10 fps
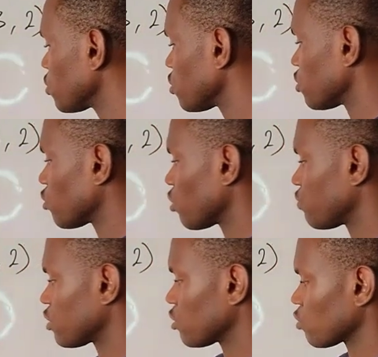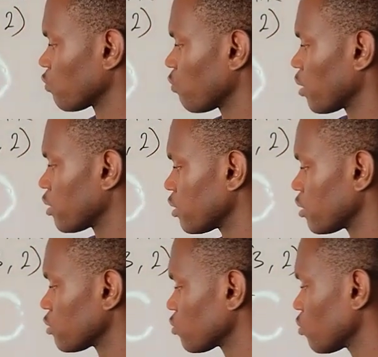which is the coefficient of y
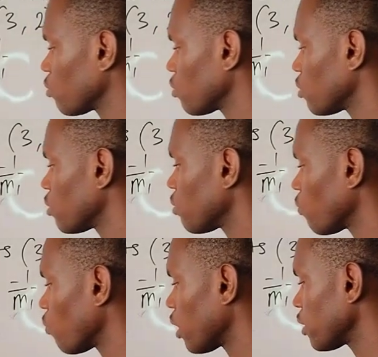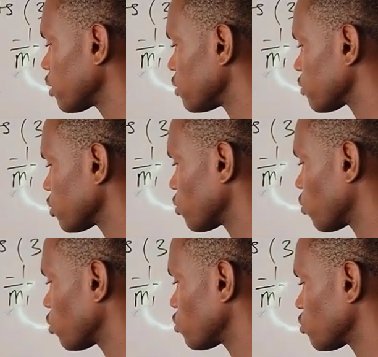here. So y is
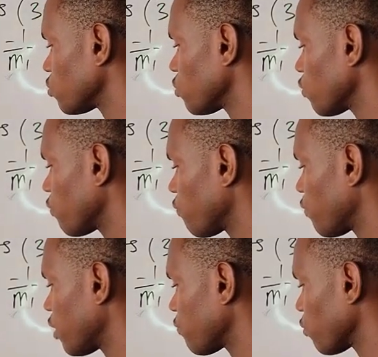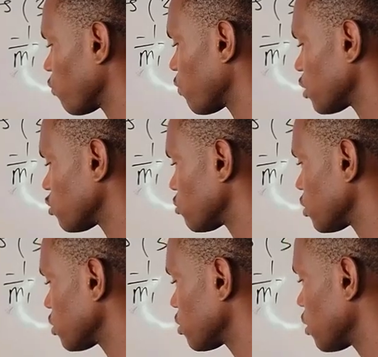equal to 5 over
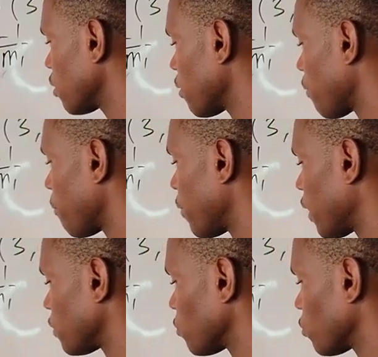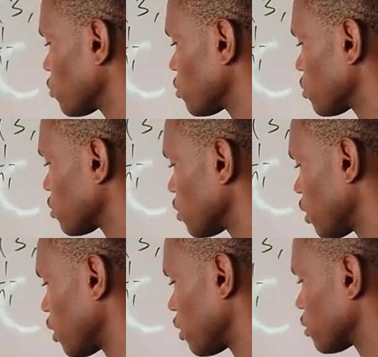3 minus
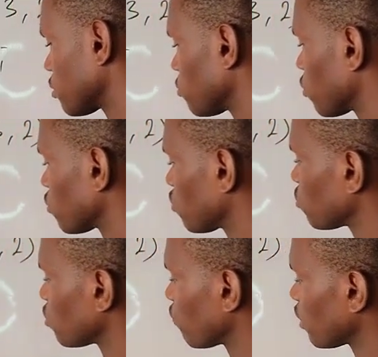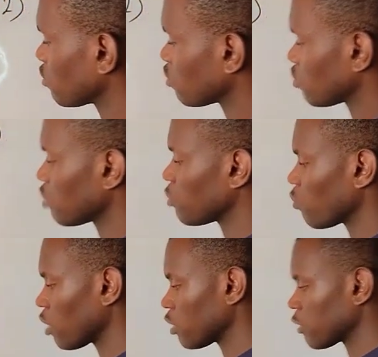x, because 3 will divide 3 to give me
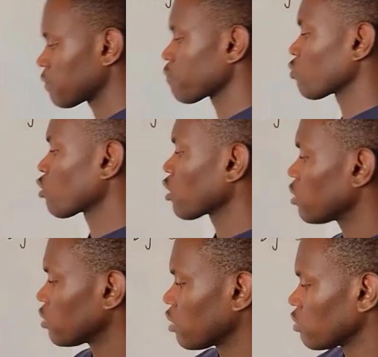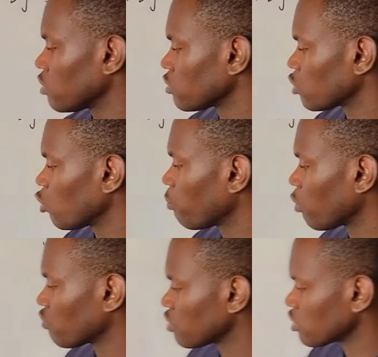1. Now, the slope
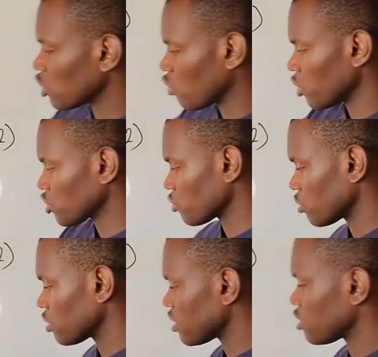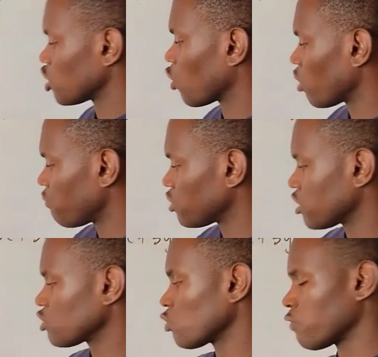of this equation is the
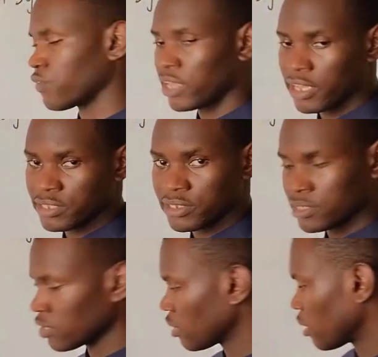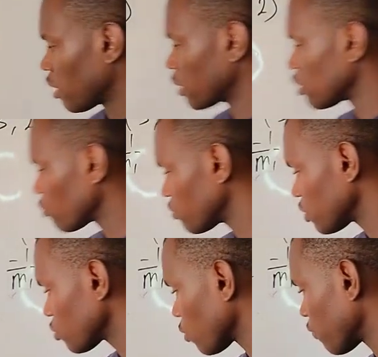coefficient of x, and the
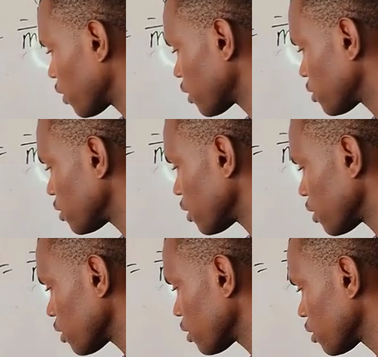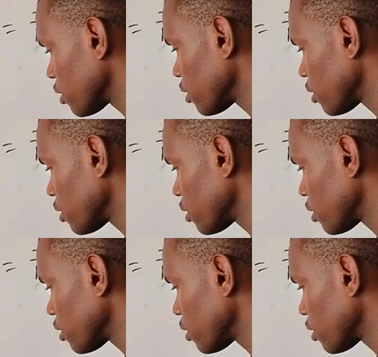coefficient of x here